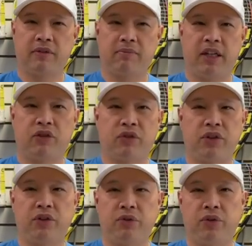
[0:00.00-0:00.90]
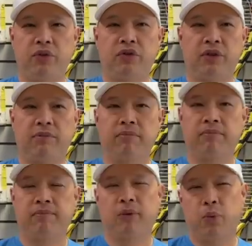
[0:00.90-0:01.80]
make sure you use them
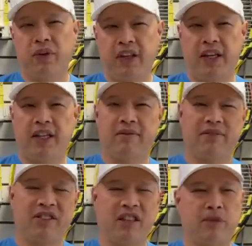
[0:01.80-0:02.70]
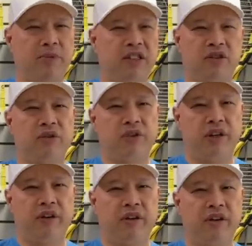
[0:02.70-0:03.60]
within 6 months to a
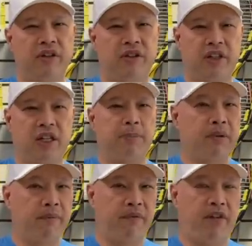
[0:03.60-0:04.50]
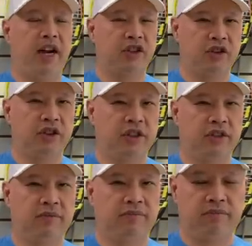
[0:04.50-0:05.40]
year to keep them fresh,
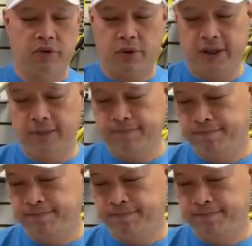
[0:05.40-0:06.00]
okay?